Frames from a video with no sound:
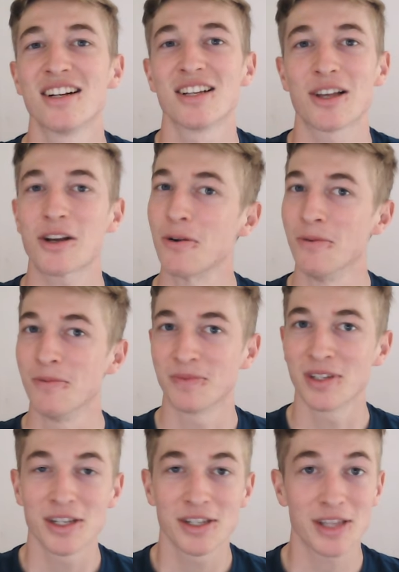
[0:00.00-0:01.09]
Okay, cool.
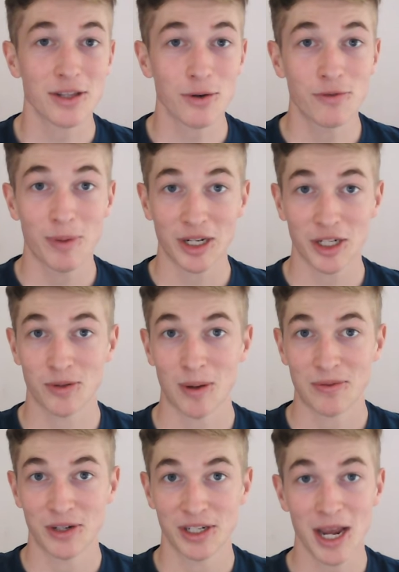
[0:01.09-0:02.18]
So that's all for picture swaps
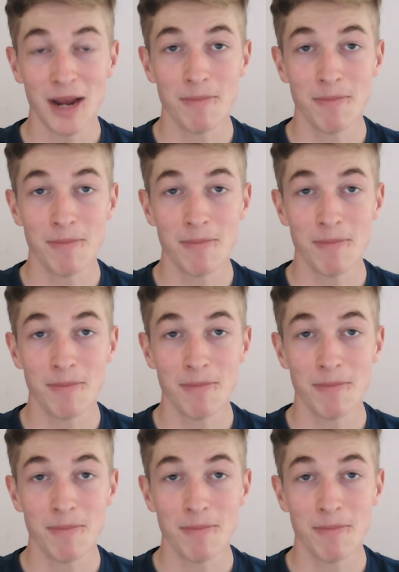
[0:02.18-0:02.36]
for today.